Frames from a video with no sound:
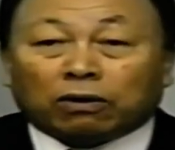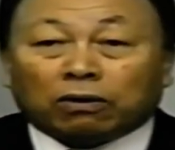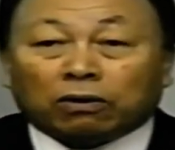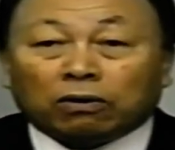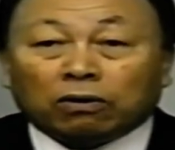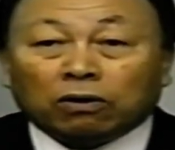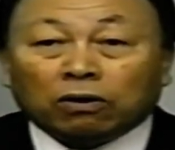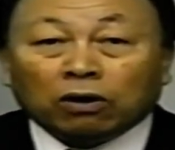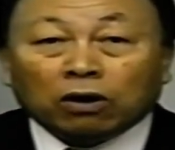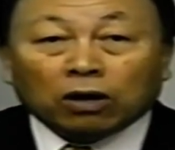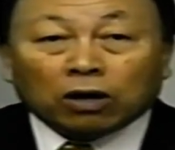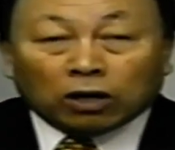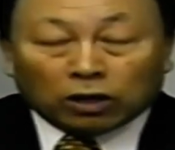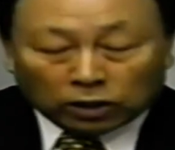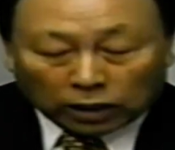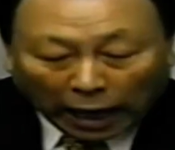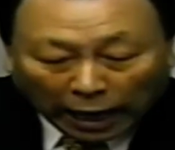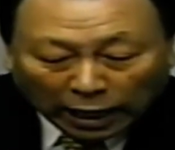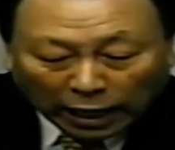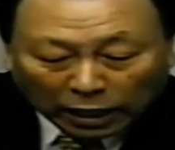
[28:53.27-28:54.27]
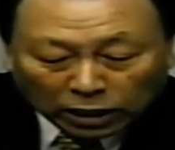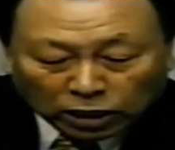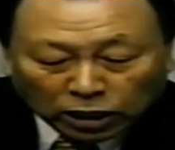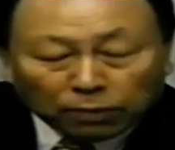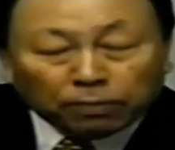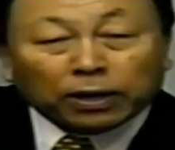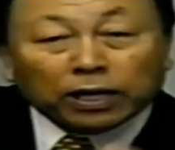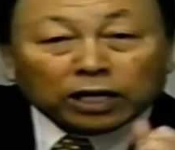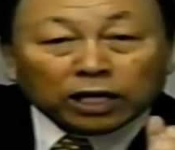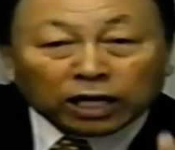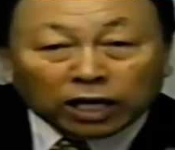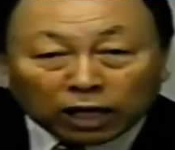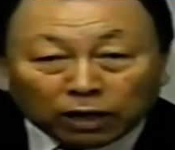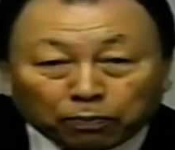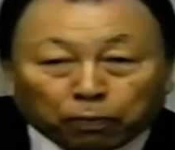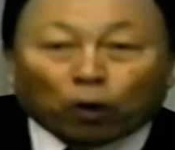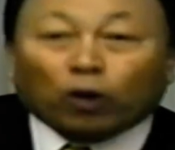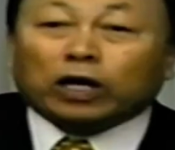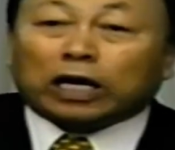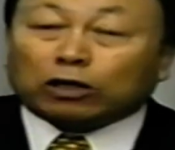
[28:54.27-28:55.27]
If you repent, then
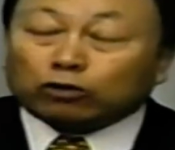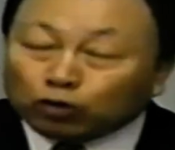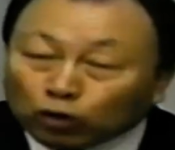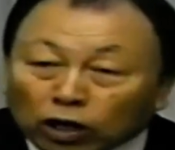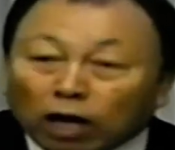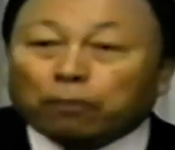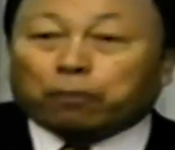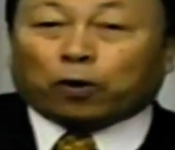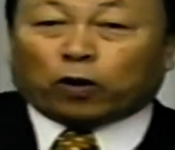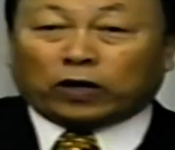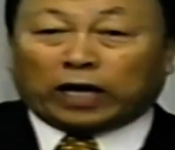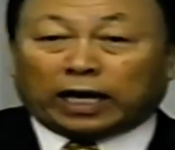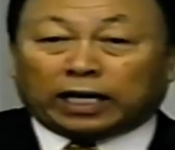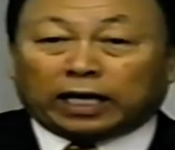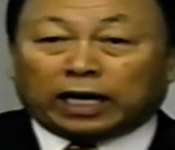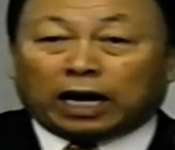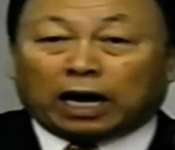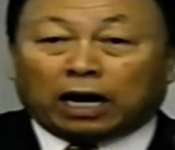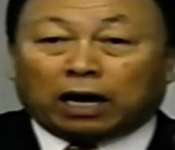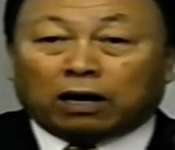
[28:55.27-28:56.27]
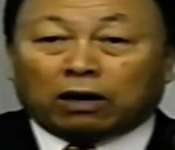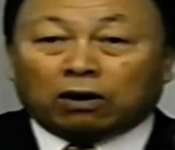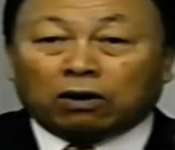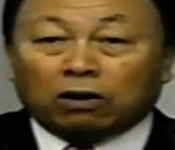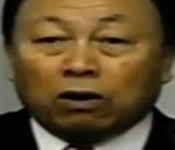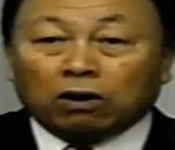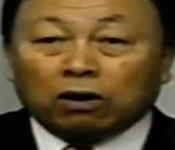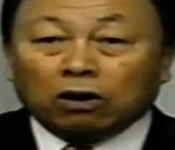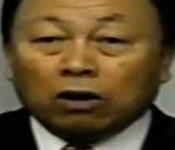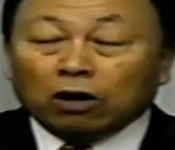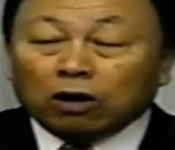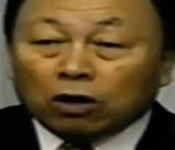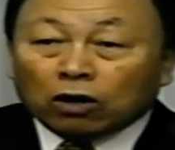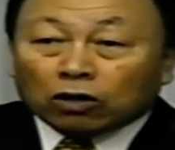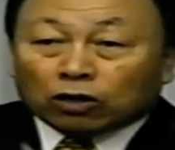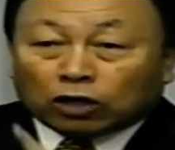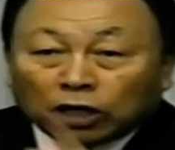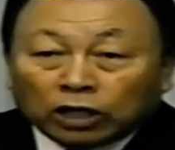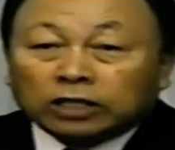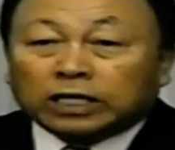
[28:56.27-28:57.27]
this word becomes sweet as honey, which
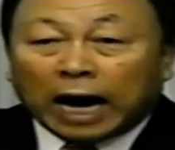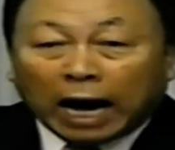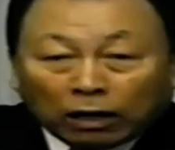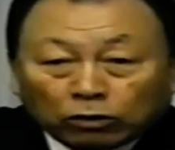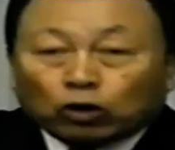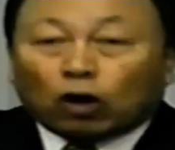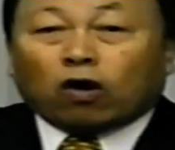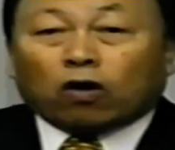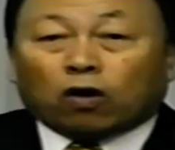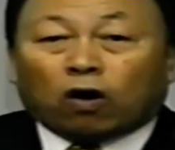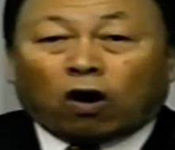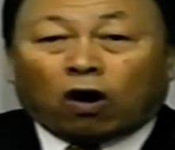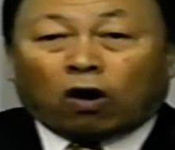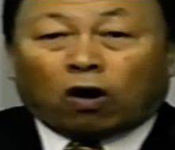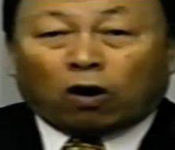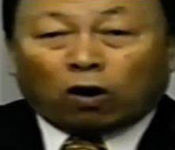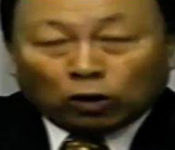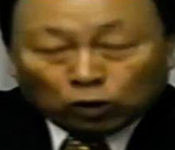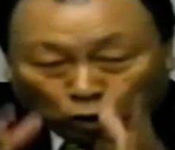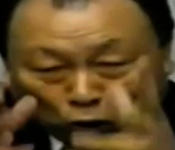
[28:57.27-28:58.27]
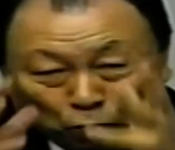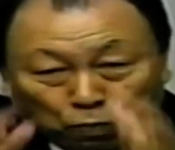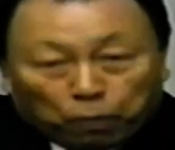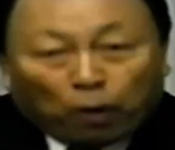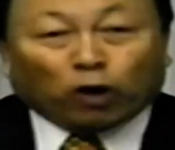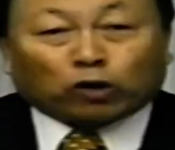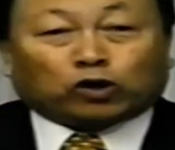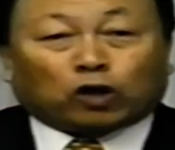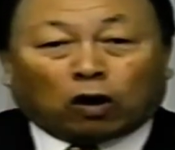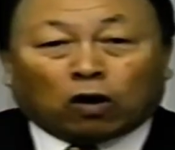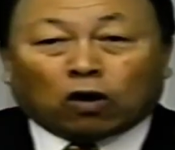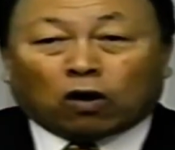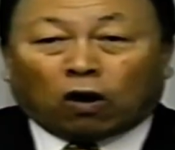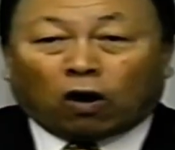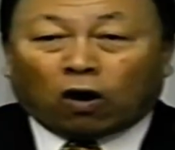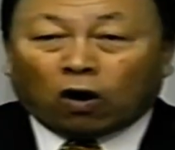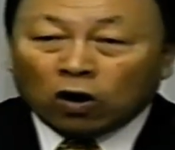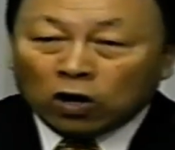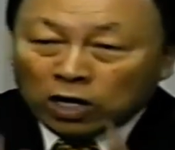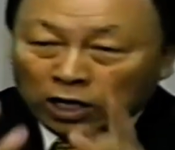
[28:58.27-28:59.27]
is the
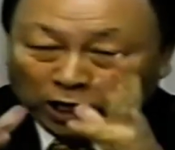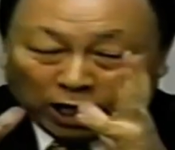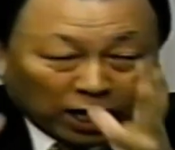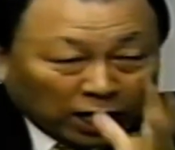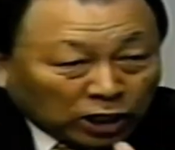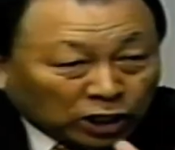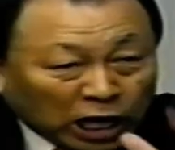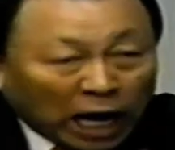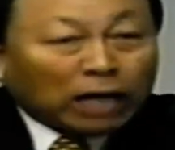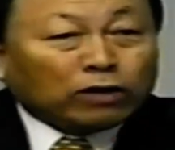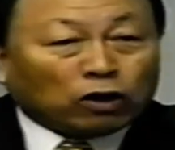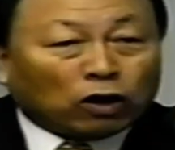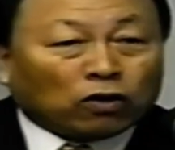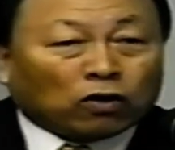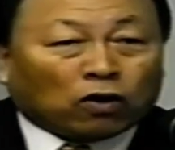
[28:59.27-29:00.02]
best medicine.